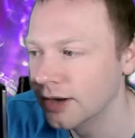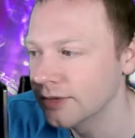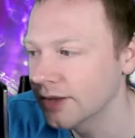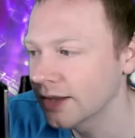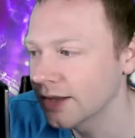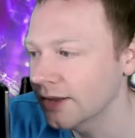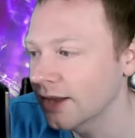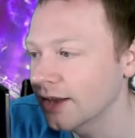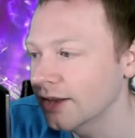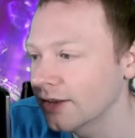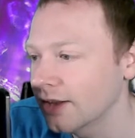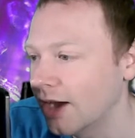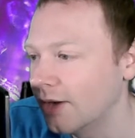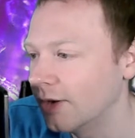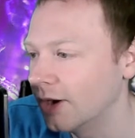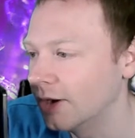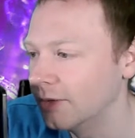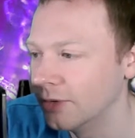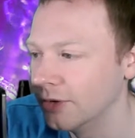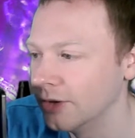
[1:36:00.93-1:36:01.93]
that's how
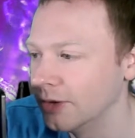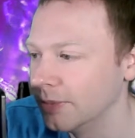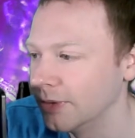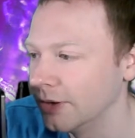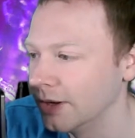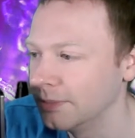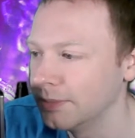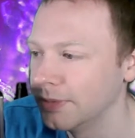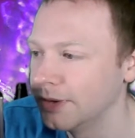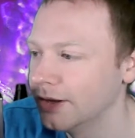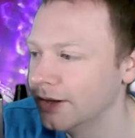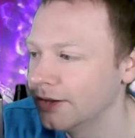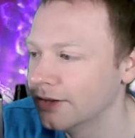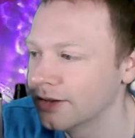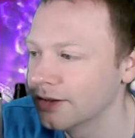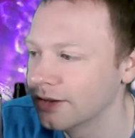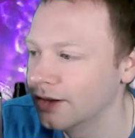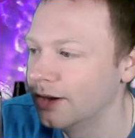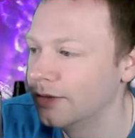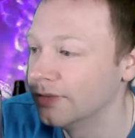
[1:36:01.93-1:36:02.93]
I want to put it. But it's
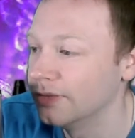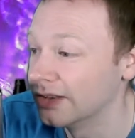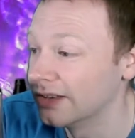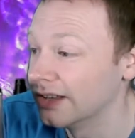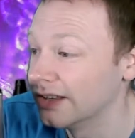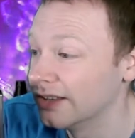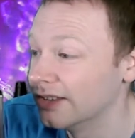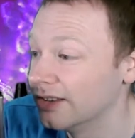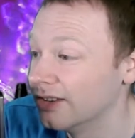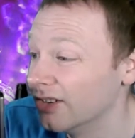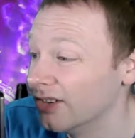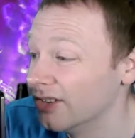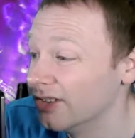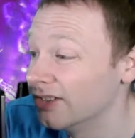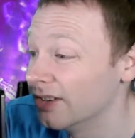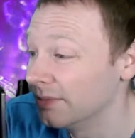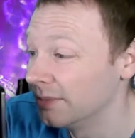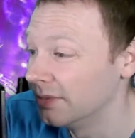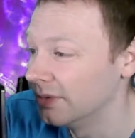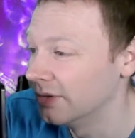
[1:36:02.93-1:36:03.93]
not as
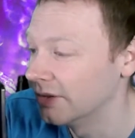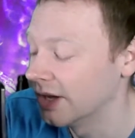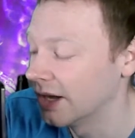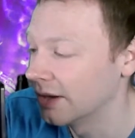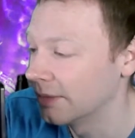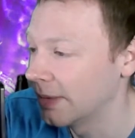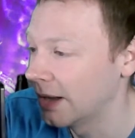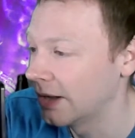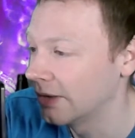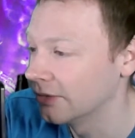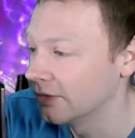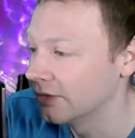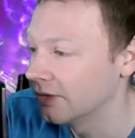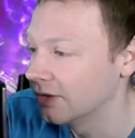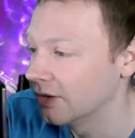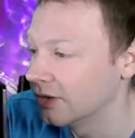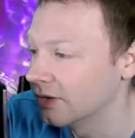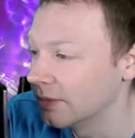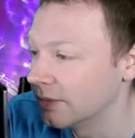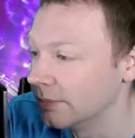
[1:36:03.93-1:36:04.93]
simple as that apparent
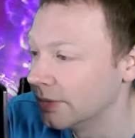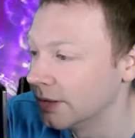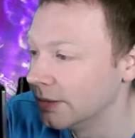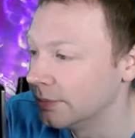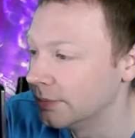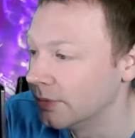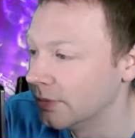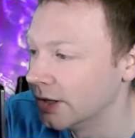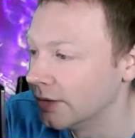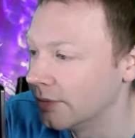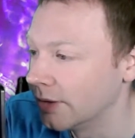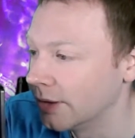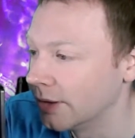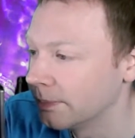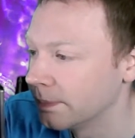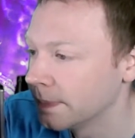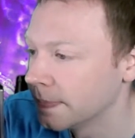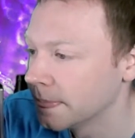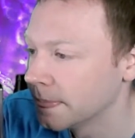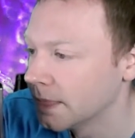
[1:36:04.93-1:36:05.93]
to some people anyway.
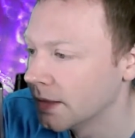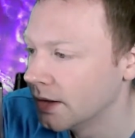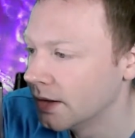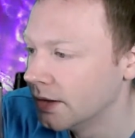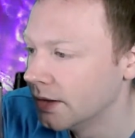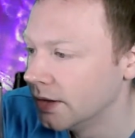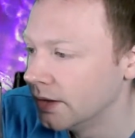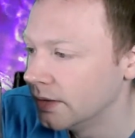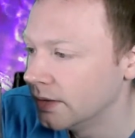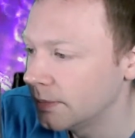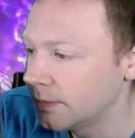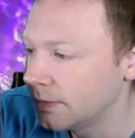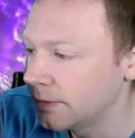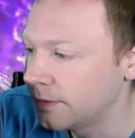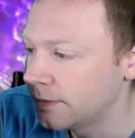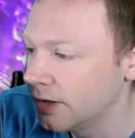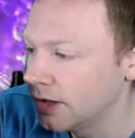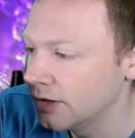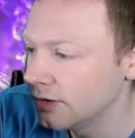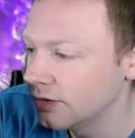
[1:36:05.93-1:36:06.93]
Number
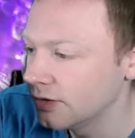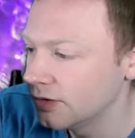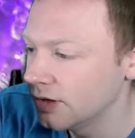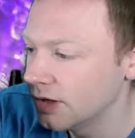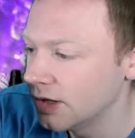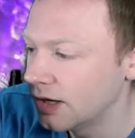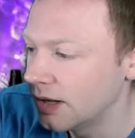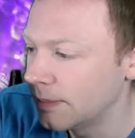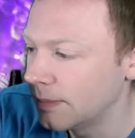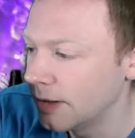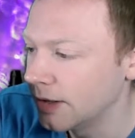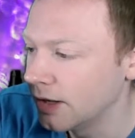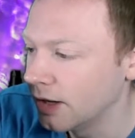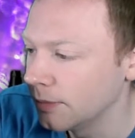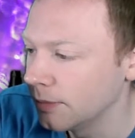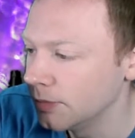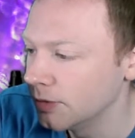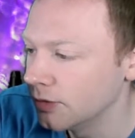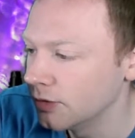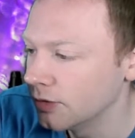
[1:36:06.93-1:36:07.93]
3, good to see you there, buddy.
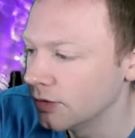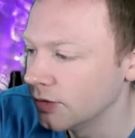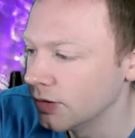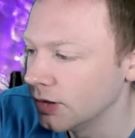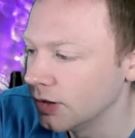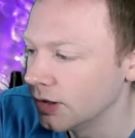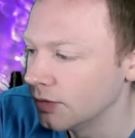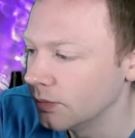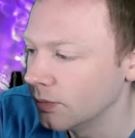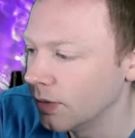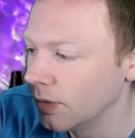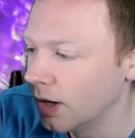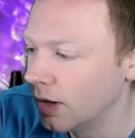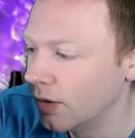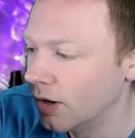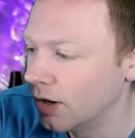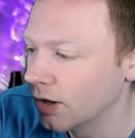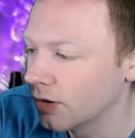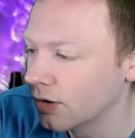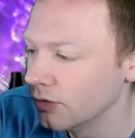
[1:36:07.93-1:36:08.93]
Hope you're doing well.
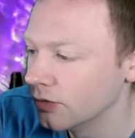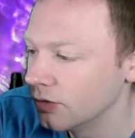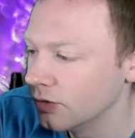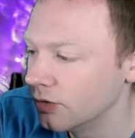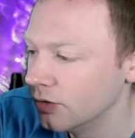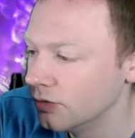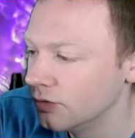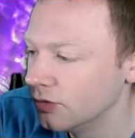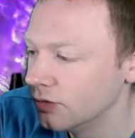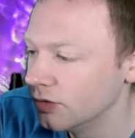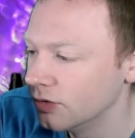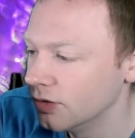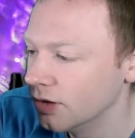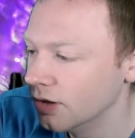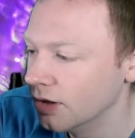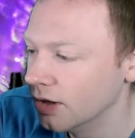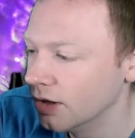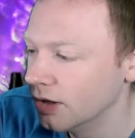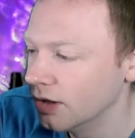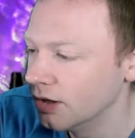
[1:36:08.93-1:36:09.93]
Our constitution
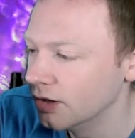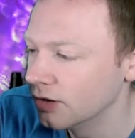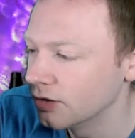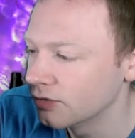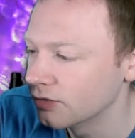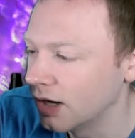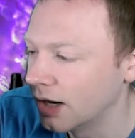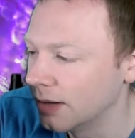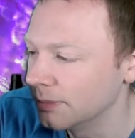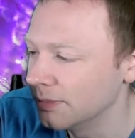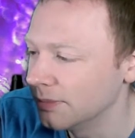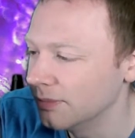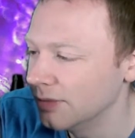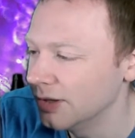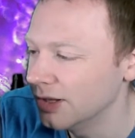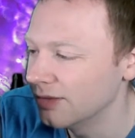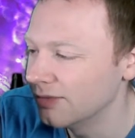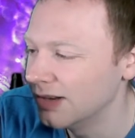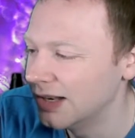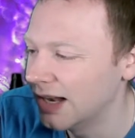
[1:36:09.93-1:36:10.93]
is crap. We
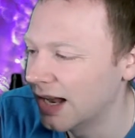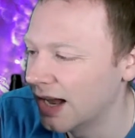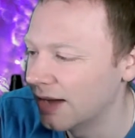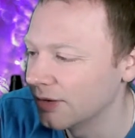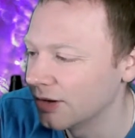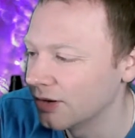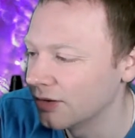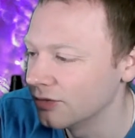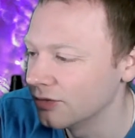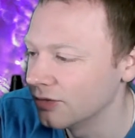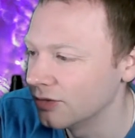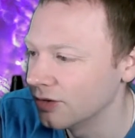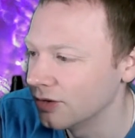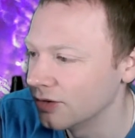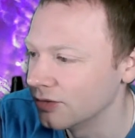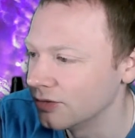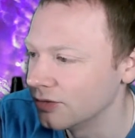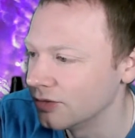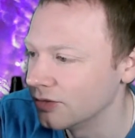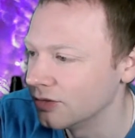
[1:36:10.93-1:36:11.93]
don't really have a
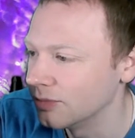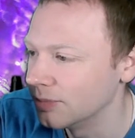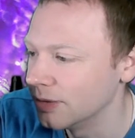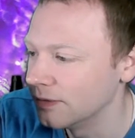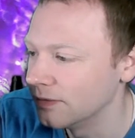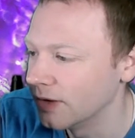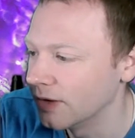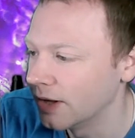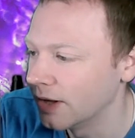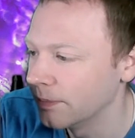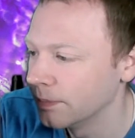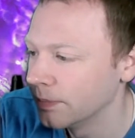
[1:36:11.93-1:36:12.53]
constitution, to be fair.